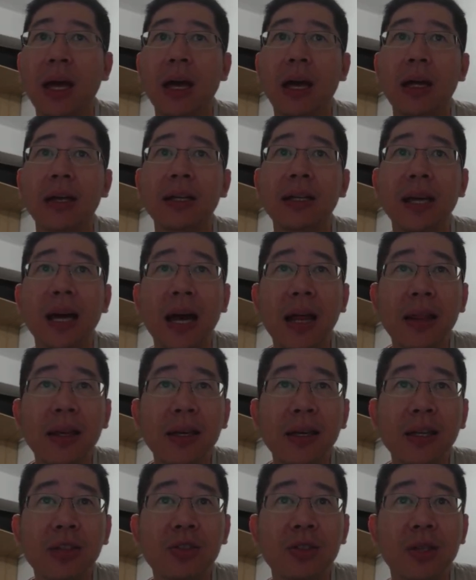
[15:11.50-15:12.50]
The other
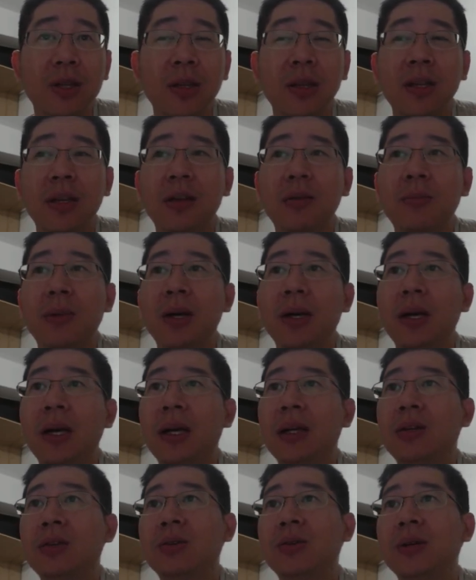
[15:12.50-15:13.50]
interesting thing about
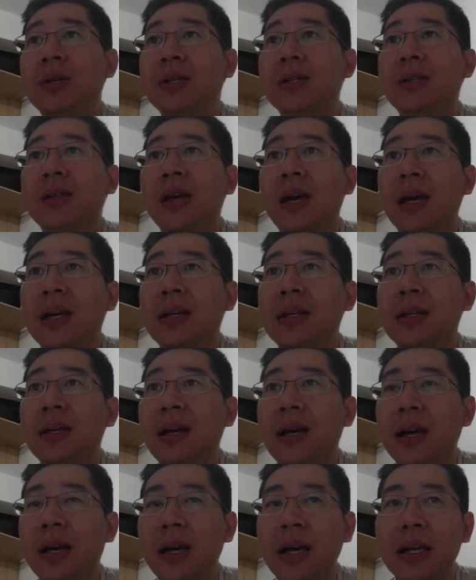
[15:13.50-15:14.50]
A2 is that
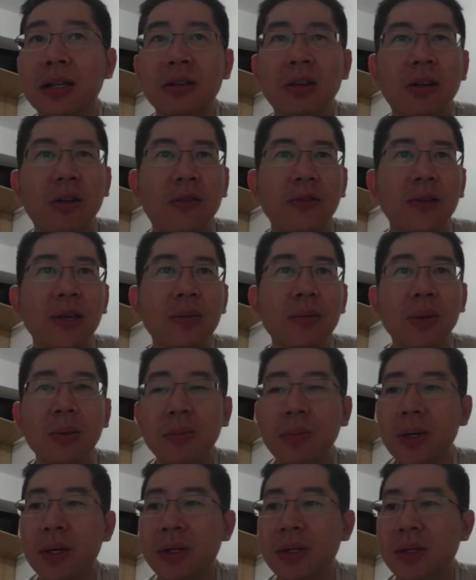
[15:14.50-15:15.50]
a lot of limit
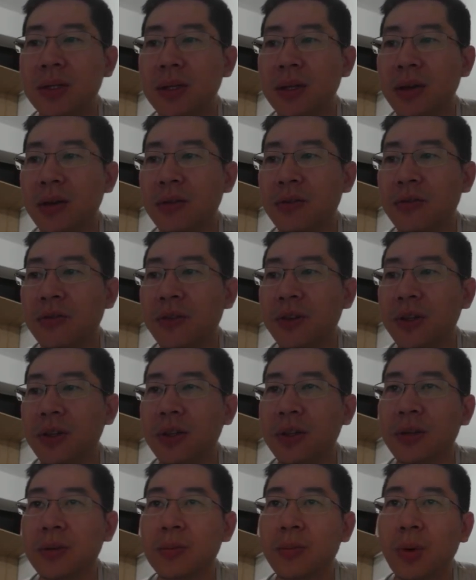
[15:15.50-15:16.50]
burst
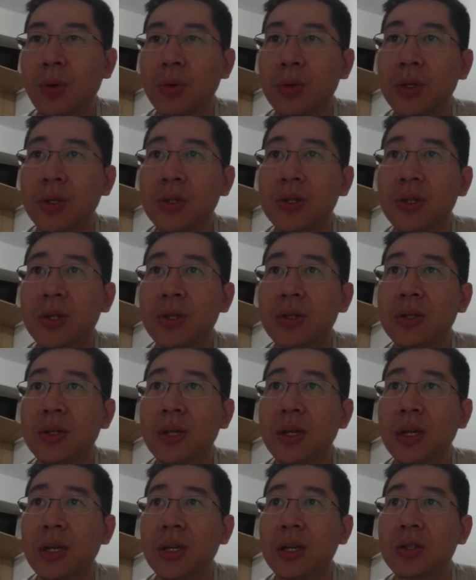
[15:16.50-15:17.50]
fill bonuses.
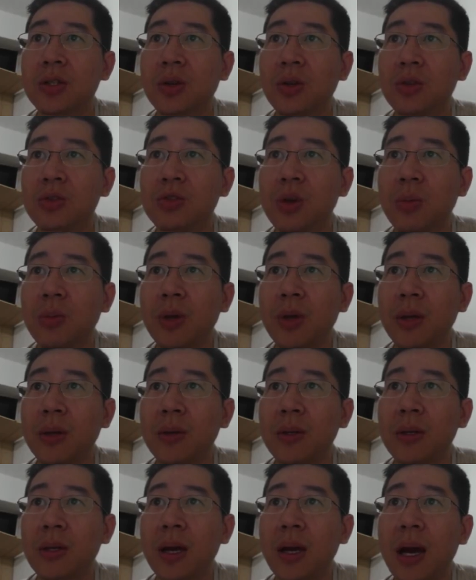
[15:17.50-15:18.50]
So drop rate
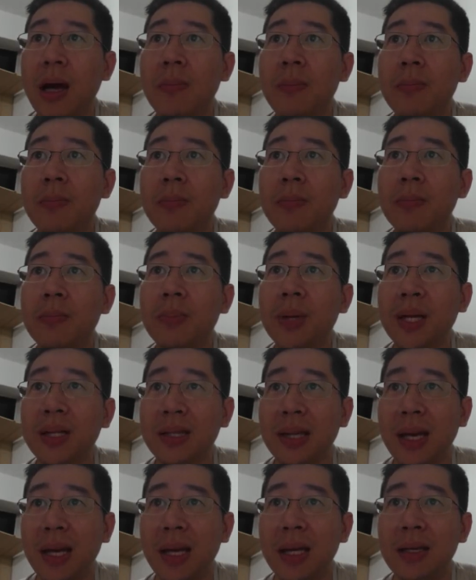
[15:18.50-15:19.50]
up
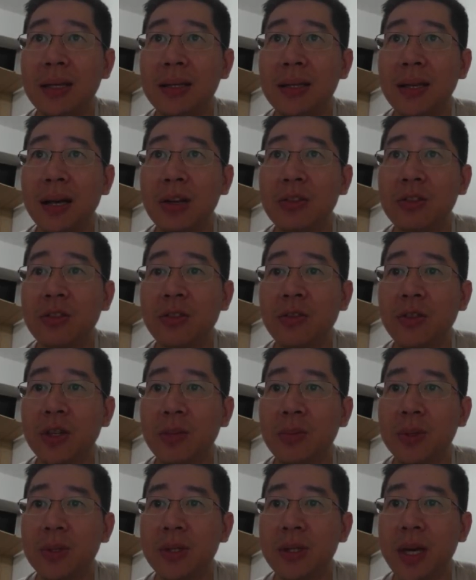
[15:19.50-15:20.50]
+8,
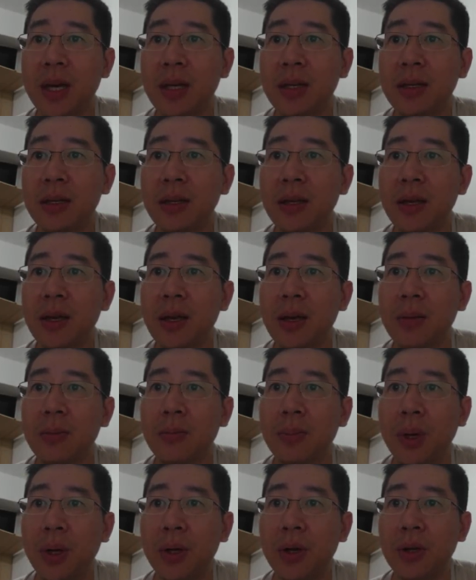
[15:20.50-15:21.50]
150%.
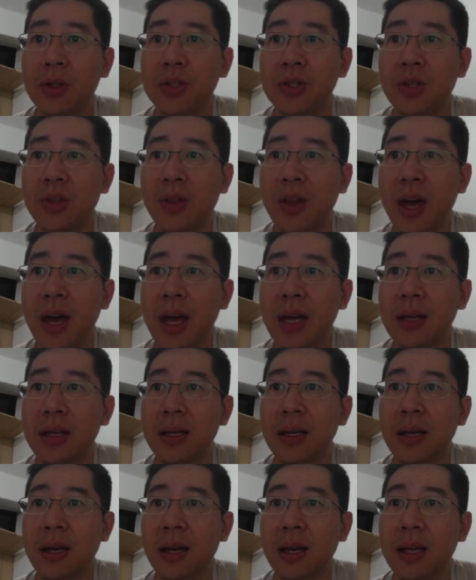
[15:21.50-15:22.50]
But not just that,
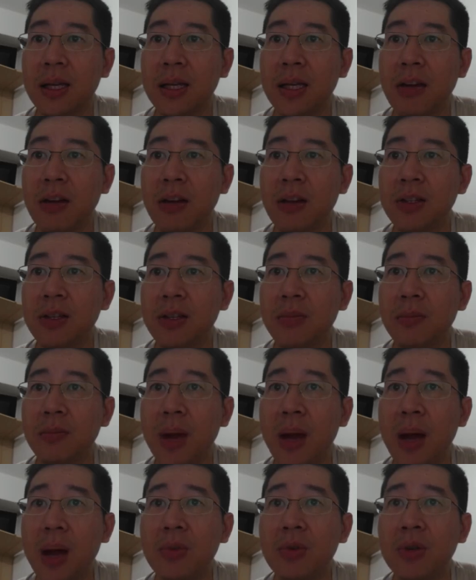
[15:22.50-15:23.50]
inherited
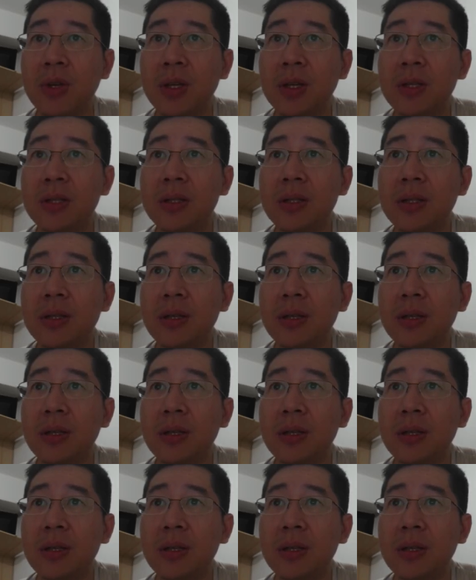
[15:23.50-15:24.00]
memories,